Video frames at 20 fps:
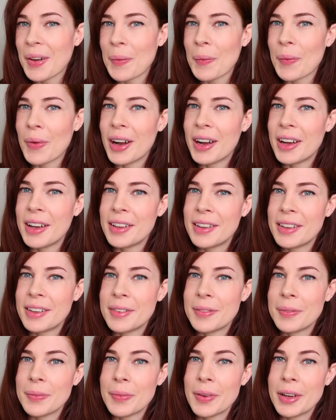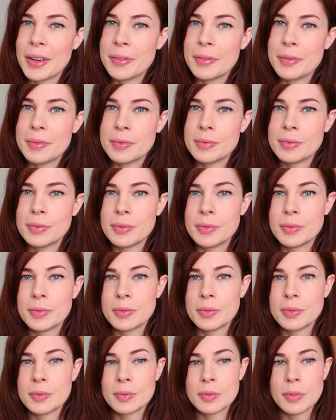when
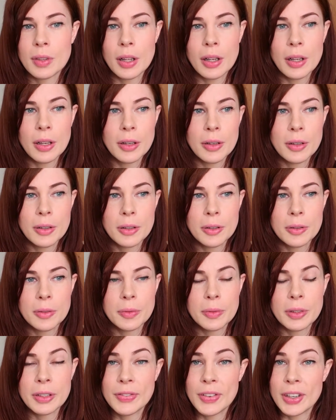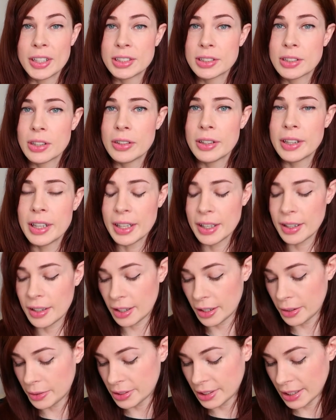we first got there,
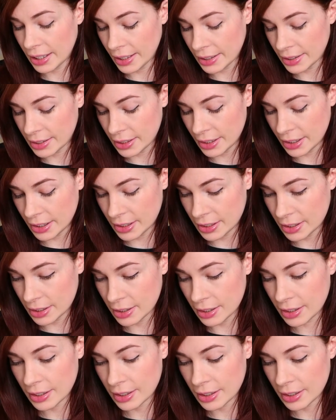I was handed